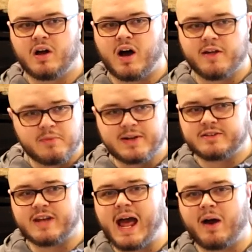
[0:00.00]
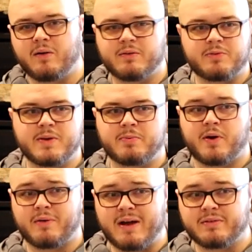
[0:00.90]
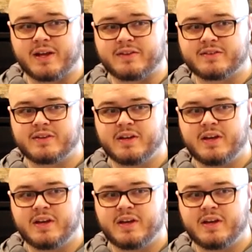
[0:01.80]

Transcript: all the way to now, with people around us,